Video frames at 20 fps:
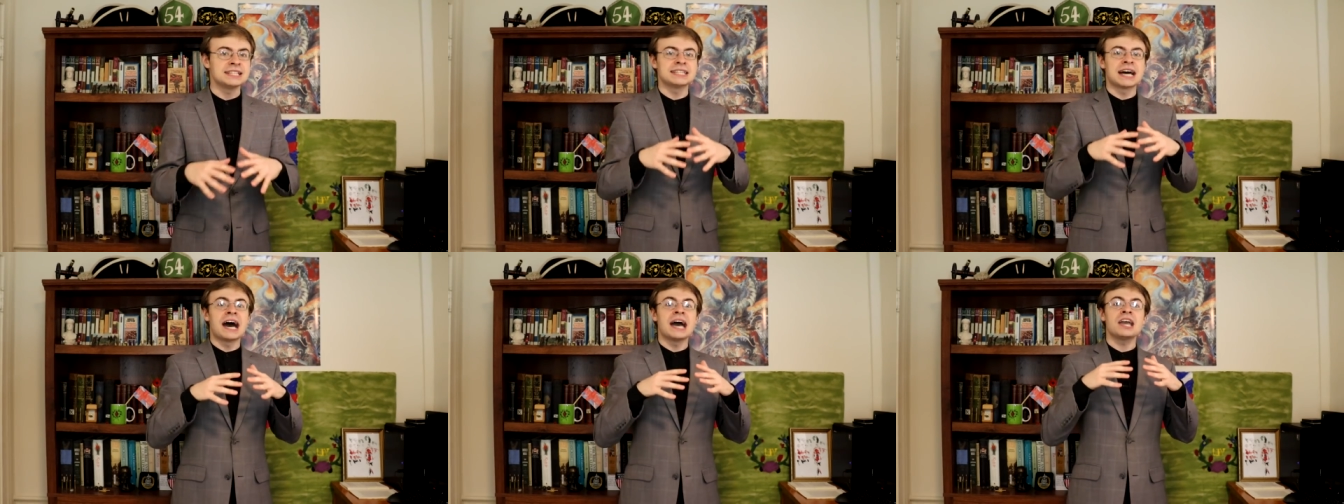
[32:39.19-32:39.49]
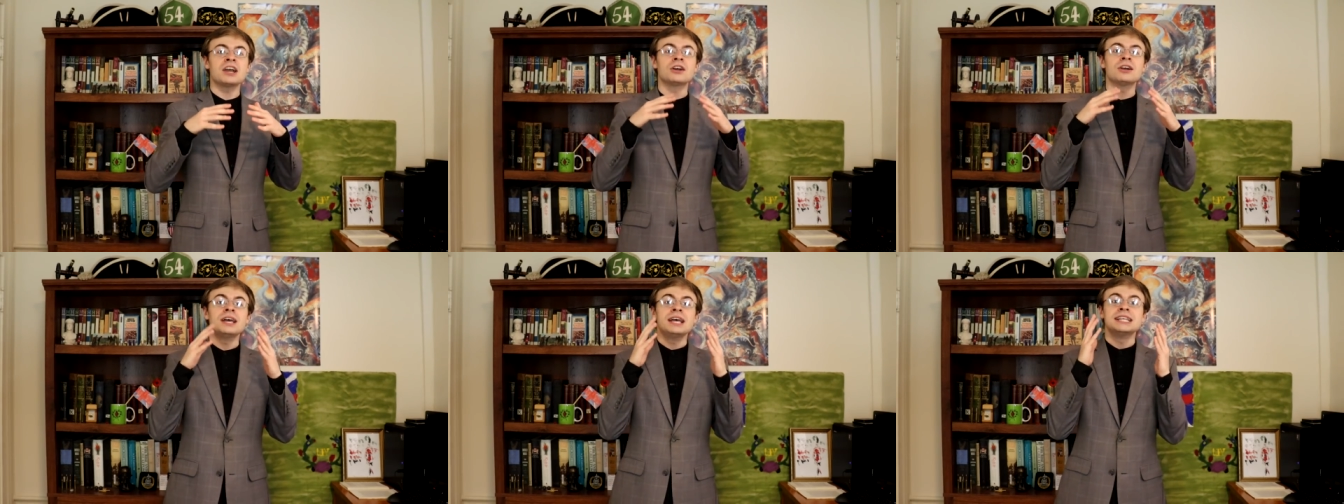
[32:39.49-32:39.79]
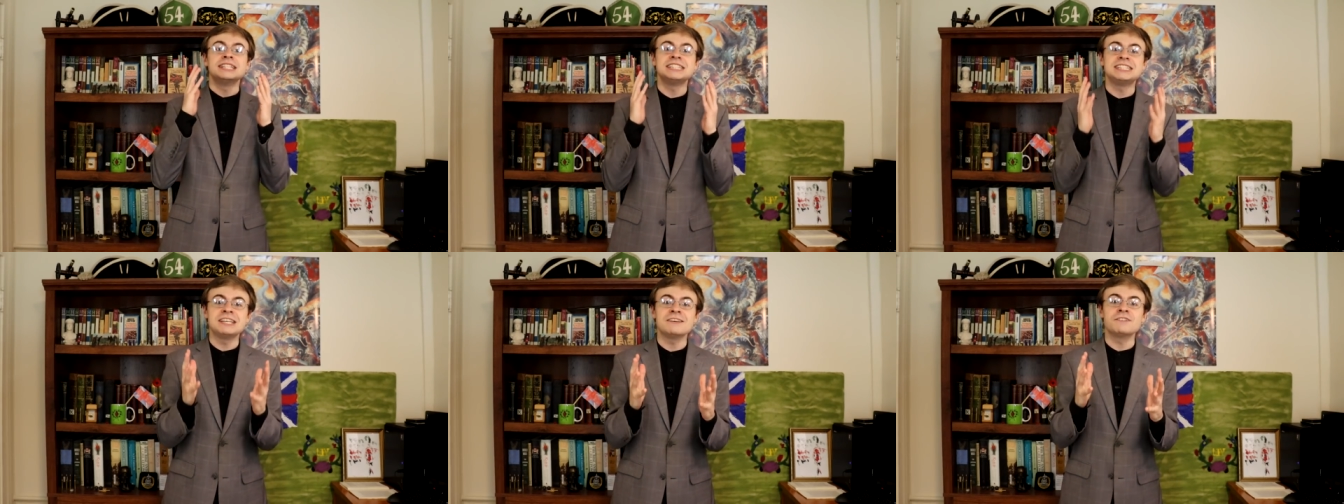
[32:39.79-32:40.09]
entire
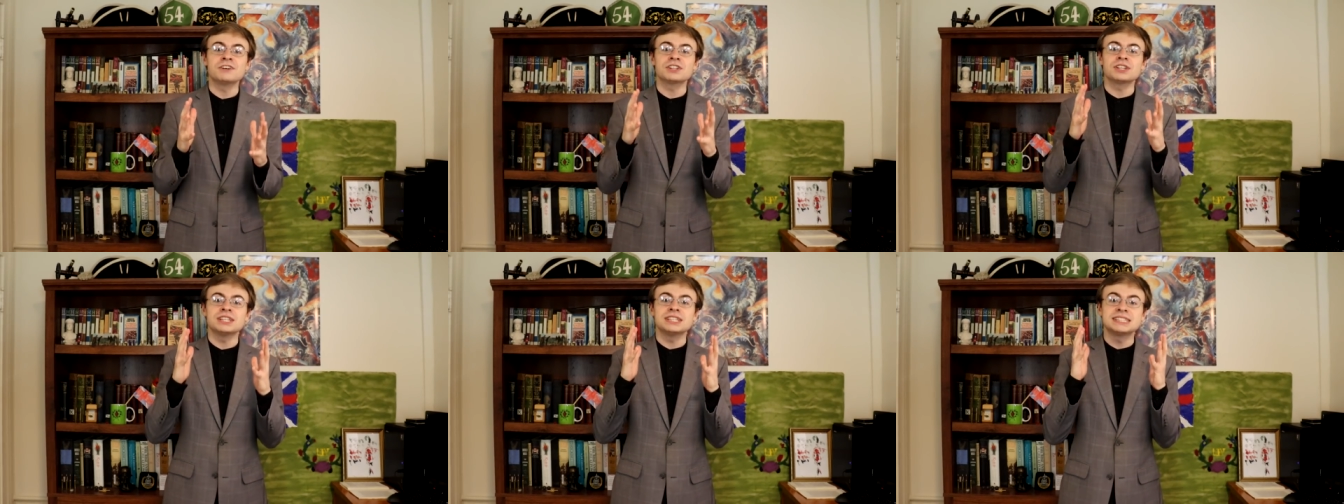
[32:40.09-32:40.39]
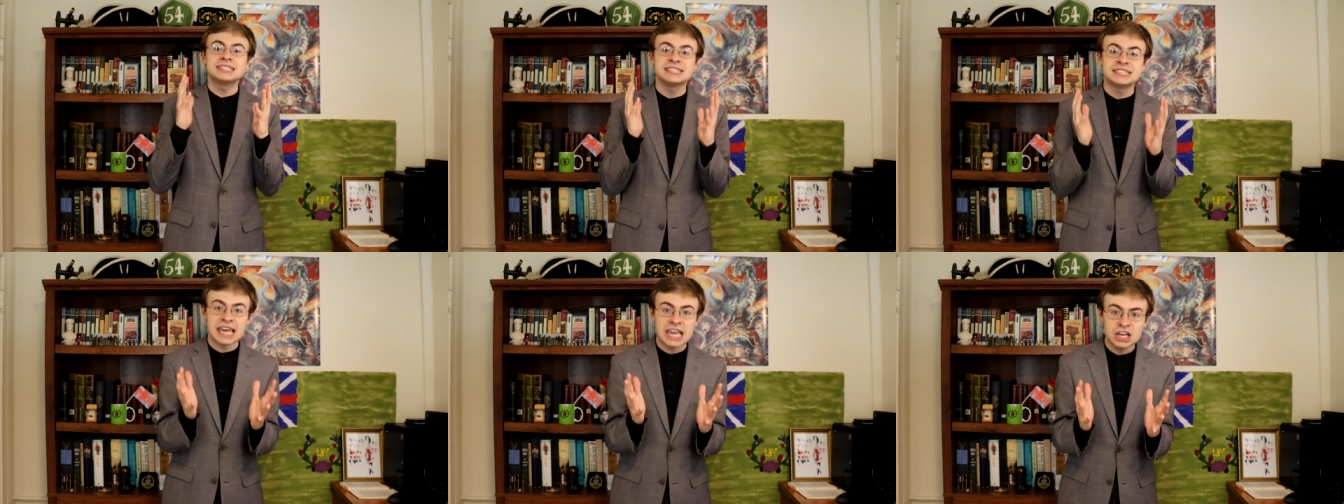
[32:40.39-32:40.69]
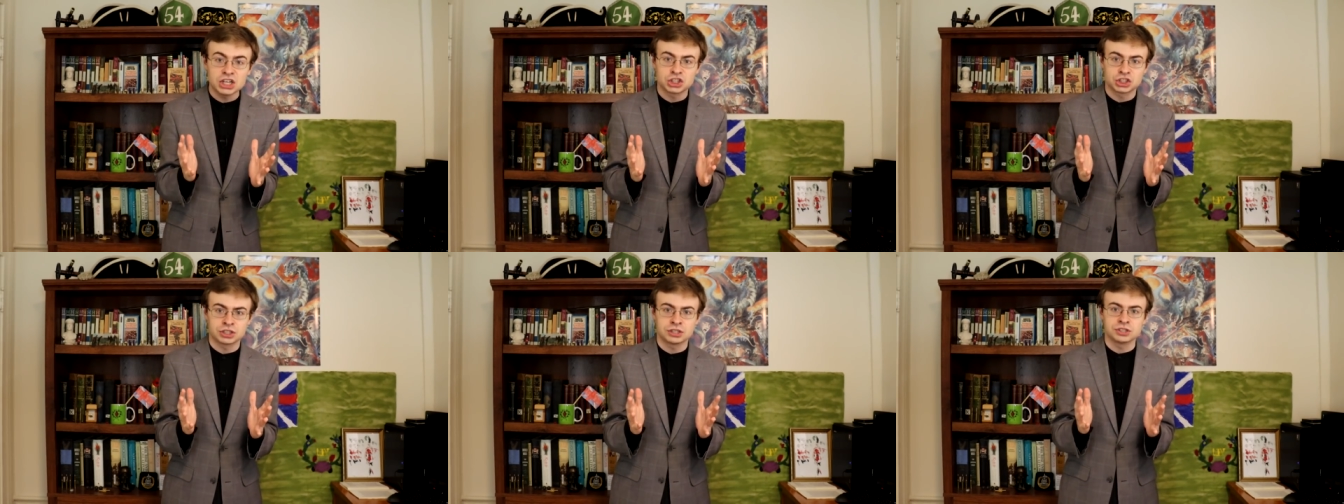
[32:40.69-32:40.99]

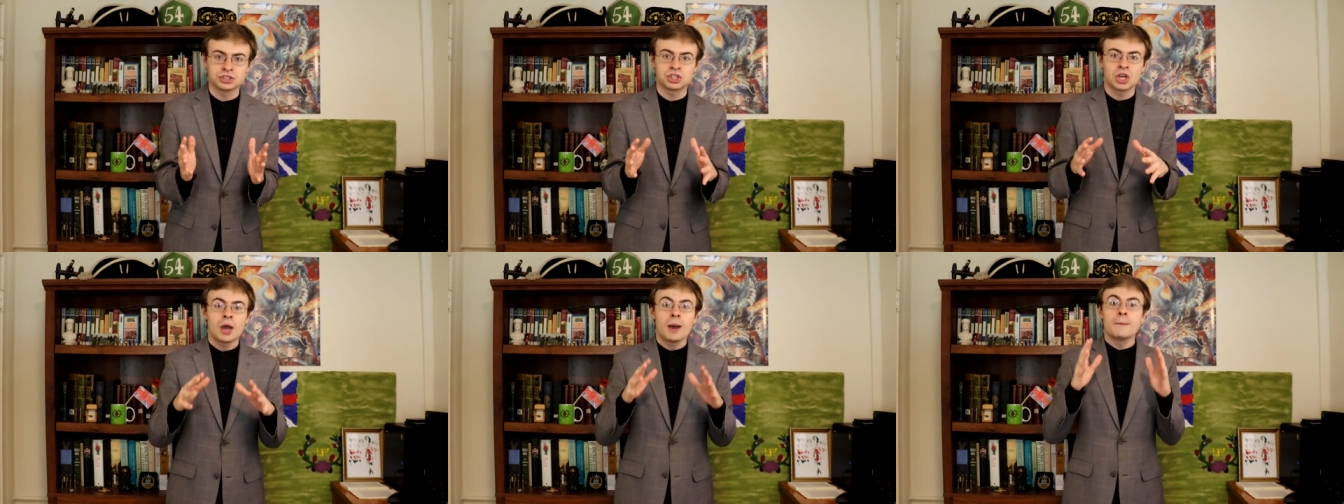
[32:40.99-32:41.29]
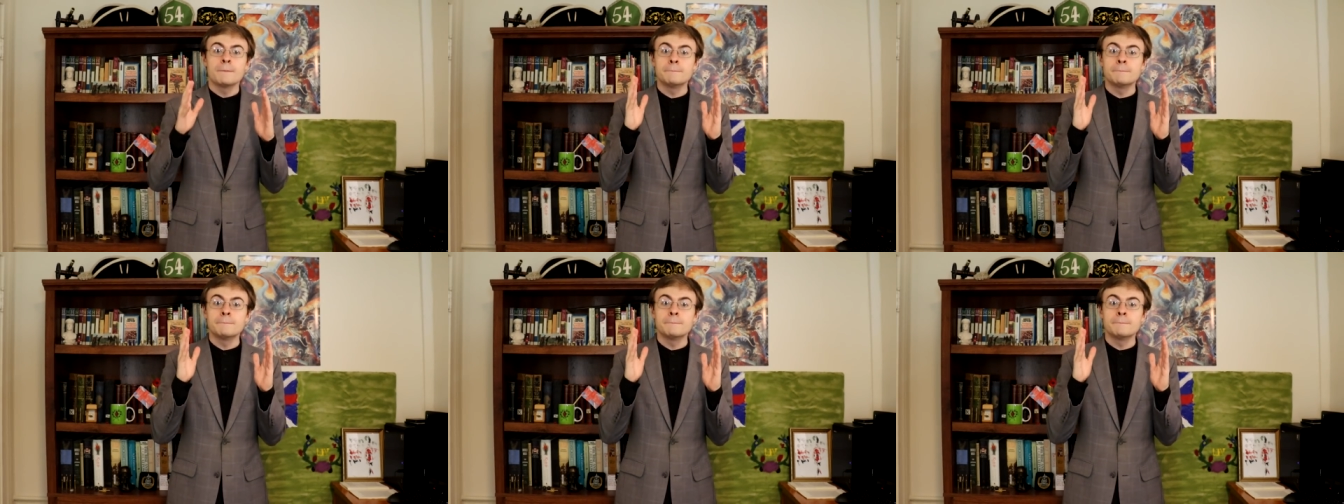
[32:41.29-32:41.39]
civilizations